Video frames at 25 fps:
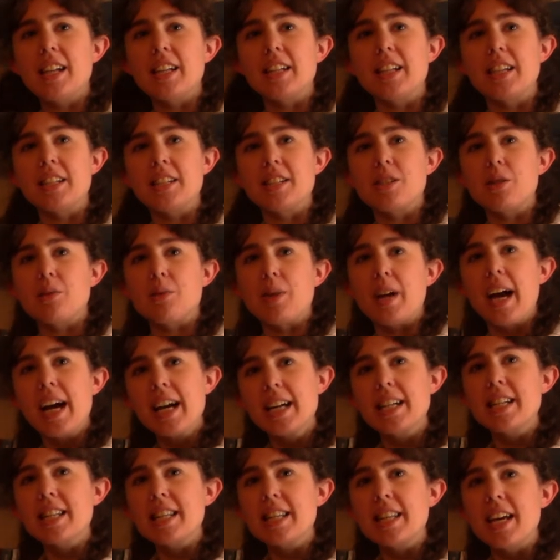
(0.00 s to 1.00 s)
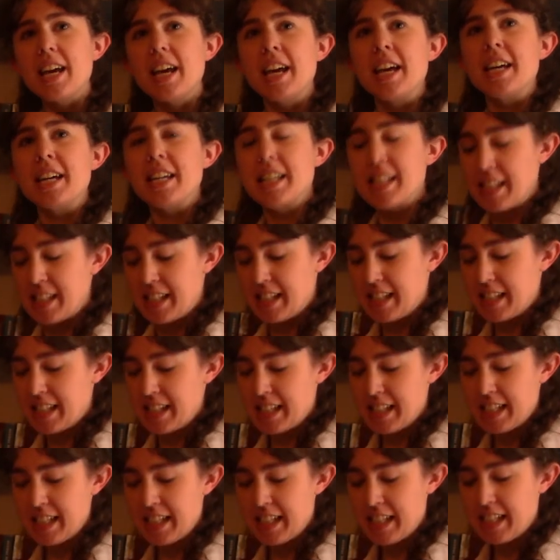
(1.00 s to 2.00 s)
it likes to react to things.
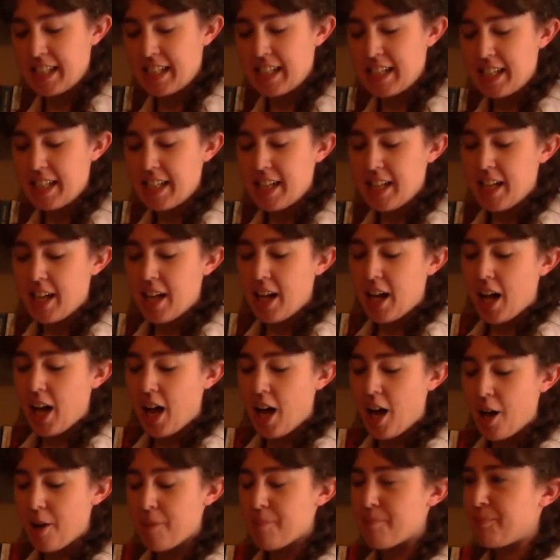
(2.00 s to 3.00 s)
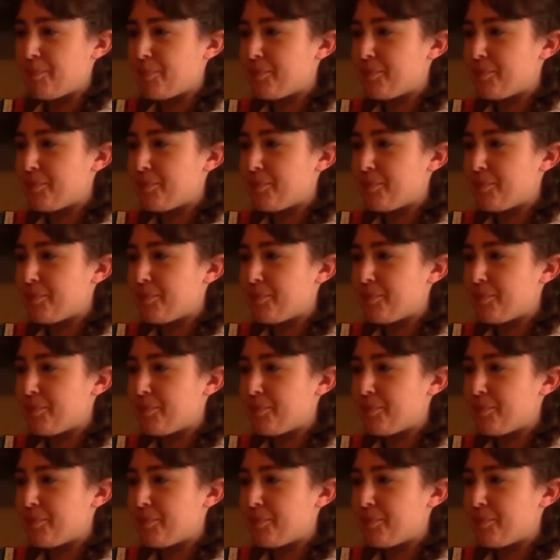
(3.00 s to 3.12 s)
Um,